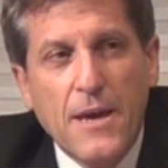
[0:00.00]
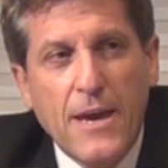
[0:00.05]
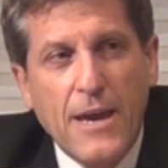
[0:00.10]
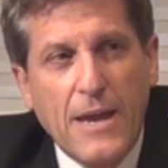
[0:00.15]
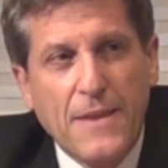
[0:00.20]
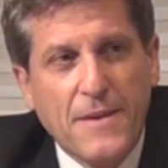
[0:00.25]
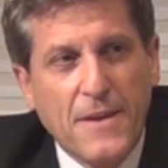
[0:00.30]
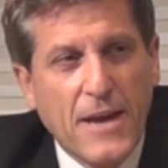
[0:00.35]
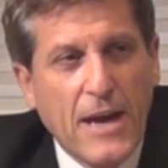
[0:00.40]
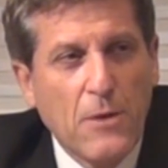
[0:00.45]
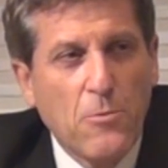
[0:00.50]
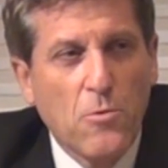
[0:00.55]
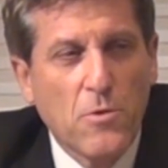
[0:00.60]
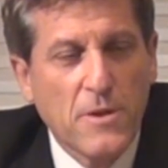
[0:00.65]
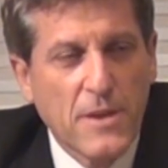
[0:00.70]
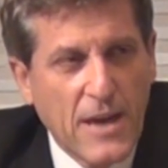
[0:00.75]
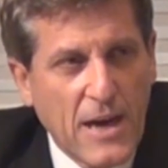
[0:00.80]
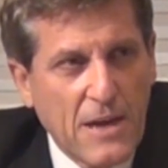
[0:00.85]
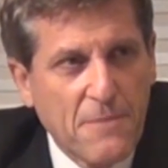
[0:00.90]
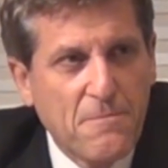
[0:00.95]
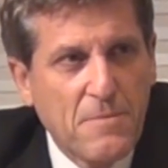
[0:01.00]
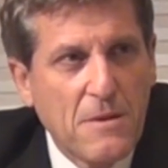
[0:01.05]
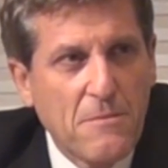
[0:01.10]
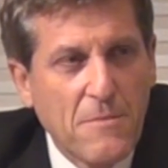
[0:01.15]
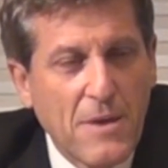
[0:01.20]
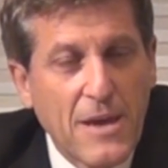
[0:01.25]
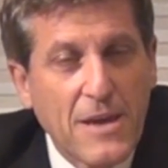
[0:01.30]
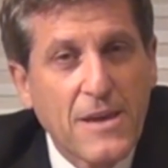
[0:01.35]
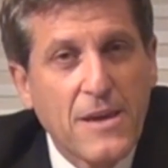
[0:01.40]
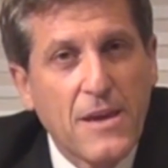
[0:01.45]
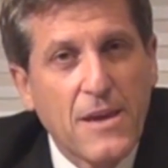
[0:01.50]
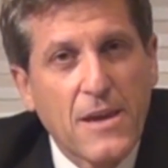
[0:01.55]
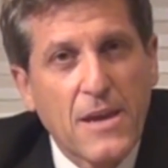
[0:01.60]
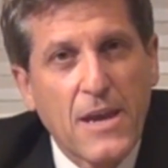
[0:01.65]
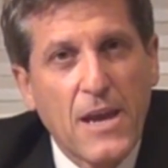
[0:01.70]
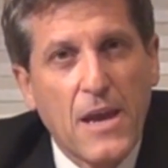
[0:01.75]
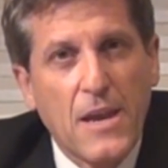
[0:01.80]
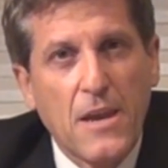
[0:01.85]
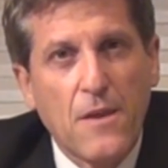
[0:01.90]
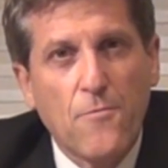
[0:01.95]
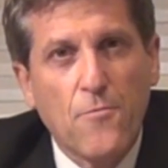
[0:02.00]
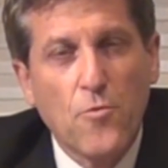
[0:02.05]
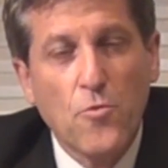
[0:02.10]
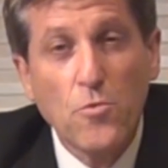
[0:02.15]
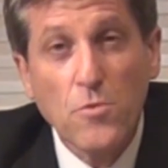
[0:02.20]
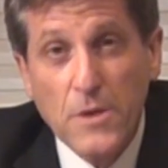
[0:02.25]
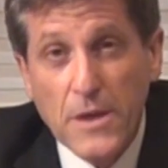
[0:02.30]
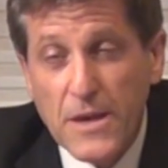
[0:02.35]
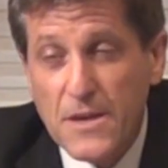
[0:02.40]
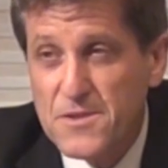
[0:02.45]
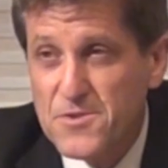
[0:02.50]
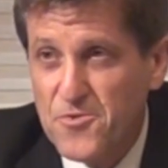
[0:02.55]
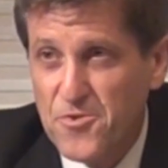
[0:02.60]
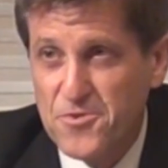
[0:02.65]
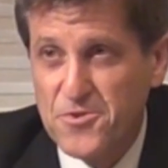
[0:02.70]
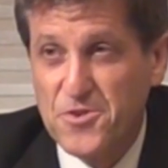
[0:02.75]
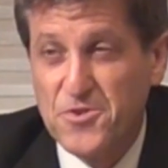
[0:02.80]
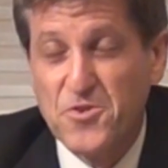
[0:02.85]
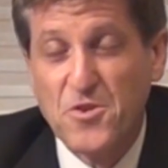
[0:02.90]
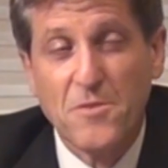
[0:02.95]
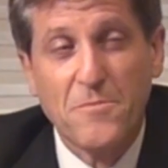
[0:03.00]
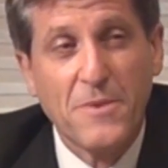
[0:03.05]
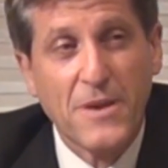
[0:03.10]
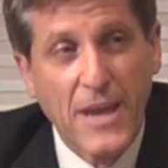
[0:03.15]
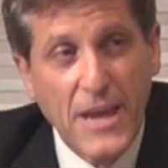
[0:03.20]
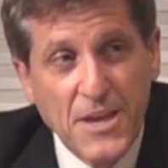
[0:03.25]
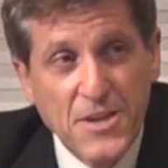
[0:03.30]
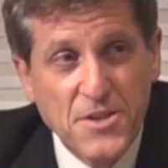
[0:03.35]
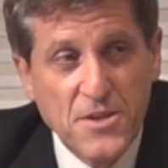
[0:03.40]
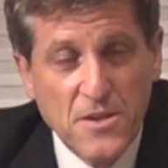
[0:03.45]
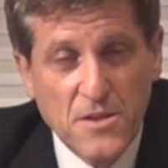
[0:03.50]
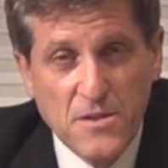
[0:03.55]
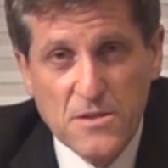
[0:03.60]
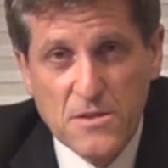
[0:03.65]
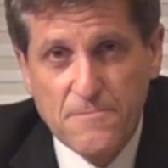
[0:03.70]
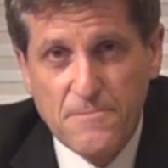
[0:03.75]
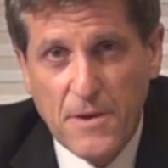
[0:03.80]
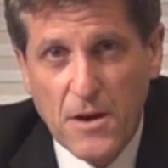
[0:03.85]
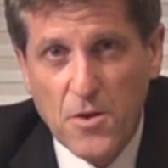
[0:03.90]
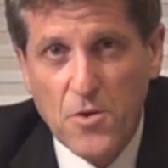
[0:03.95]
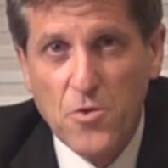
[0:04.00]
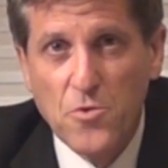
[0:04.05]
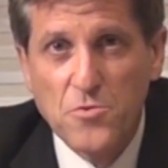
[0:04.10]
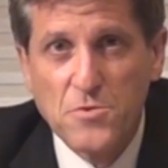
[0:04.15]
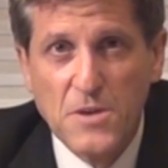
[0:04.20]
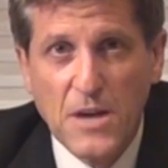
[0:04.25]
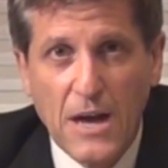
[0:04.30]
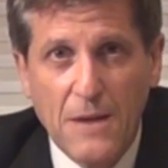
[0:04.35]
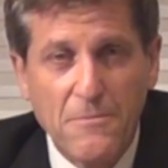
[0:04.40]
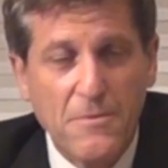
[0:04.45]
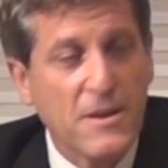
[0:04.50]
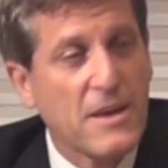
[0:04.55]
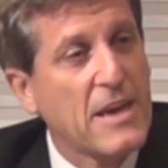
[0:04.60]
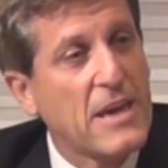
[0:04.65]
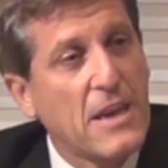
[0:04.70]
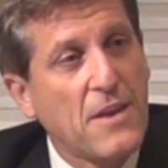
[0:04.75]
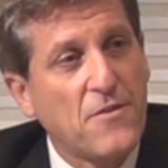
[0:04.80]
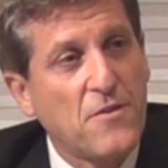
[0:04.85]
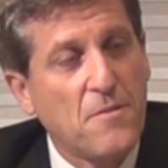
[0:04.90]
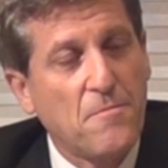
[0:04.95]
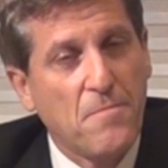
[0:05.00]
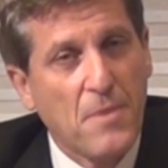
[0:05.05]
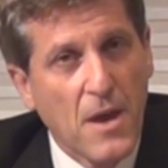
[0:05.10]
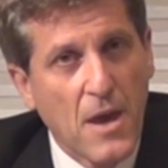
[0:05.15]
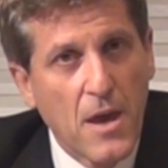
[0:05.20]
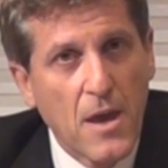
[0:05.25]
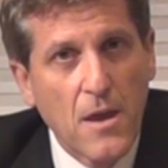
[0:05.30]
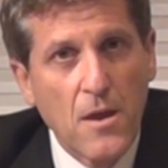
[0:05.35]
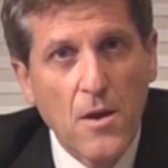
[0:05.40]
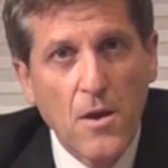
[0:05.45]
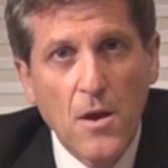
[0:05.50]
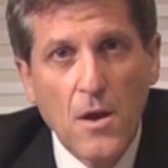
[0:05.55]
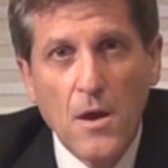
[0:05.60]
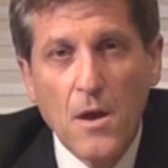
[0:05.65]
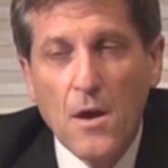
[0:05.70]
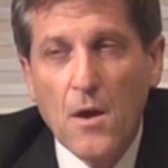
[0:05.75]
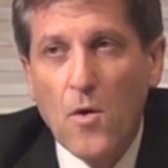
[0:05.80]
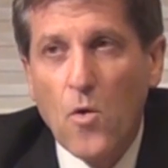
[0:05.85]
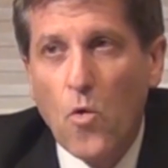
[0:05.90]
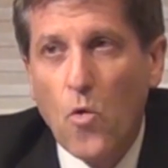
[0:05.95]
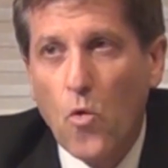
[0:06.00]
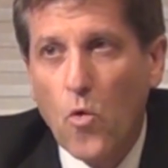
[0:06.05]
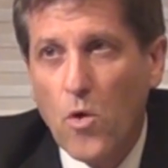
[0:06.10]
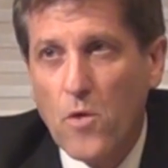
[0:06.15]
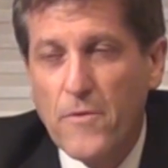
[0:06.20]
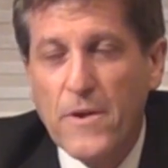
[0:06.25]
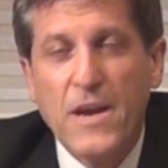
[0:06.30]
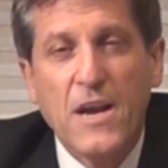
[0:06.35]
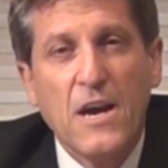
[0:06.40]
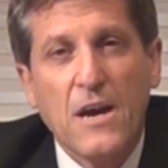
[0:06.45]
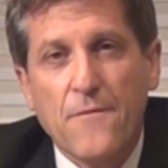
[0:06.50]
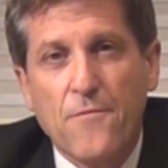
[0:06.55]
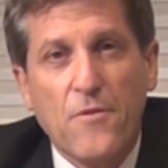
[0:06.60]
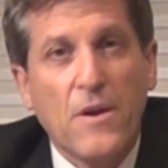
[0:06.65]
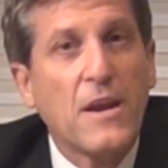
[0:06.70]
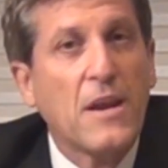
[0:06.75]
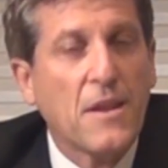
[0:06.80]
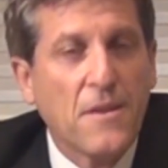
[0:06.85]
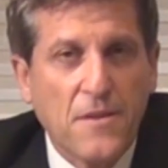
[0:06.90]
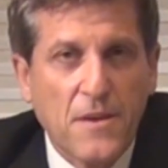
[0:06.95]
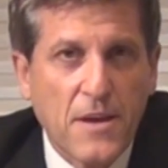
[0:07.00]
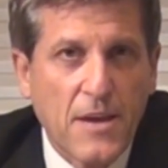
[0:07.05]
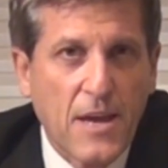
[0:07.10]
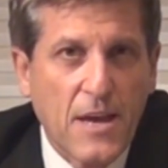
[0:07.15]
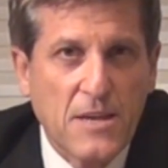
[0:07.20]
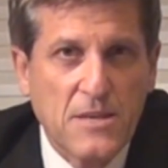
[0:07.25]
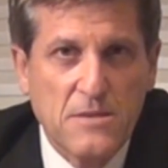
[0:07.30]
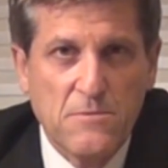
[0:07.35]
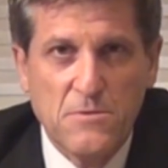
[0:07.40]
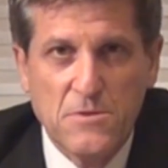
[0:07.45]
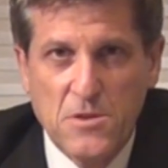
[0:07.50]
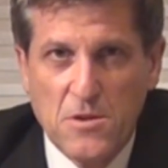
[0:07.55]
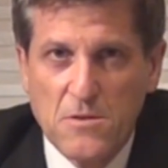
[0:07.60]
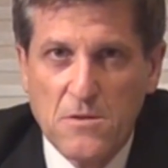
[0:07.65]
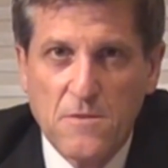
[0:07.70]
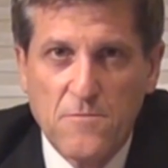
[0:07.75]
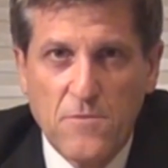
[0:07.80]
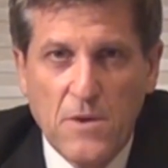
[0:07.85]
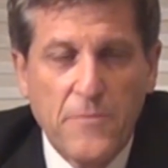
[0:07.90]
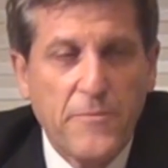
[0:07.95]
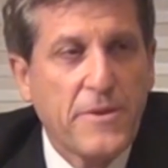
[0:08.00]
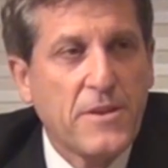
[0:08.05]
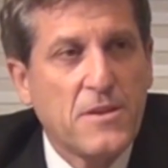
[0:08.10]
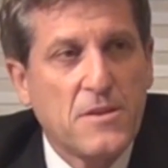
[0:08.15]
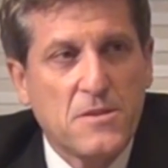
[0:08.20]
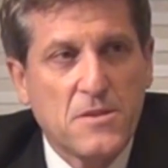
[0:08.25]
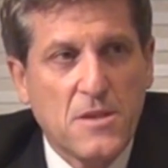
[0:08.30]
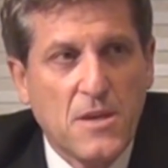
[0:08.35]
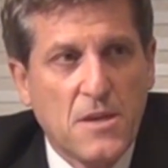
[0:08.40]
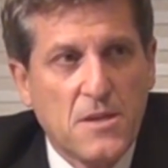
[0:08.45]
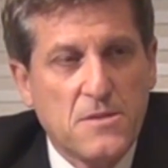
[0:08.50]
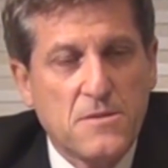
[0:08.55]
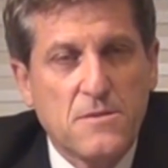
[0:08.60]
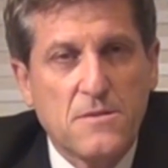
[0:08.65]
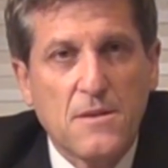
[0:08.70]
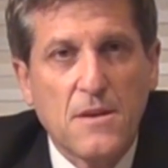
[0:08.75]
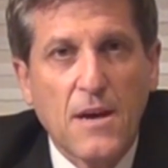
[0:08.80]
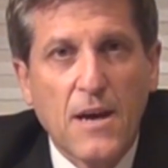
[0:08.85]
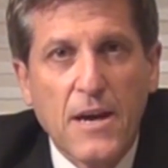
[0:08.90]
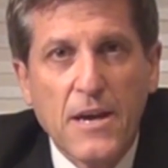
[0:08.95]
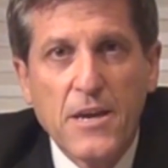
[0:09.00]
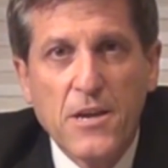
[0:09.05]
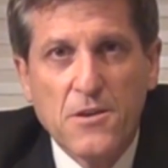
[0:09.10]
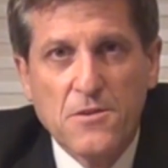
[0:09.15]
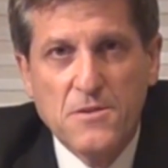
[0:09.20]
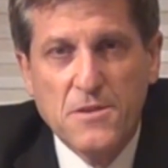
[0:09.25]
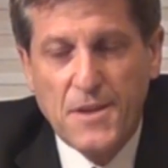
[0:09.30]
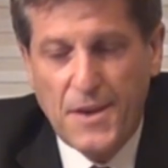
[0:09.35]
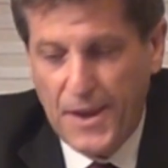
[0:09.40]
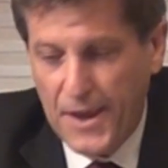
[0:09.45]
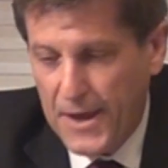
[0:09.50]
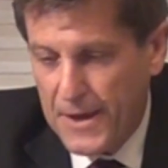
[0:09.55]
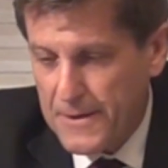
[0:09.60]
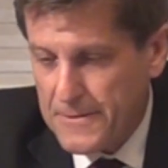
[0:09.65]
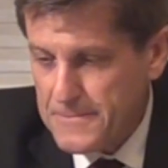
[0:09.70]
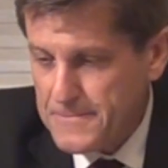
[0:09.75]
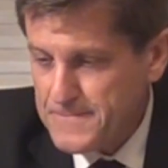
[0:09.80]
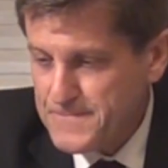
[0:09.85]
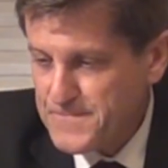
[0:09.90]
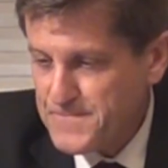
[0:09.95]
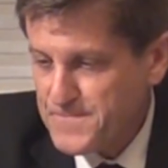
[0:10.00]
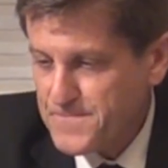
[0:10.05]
and that I will not be making any rulings or determinations about who's obligated to pay or recover anything as a result of what we discuss here today.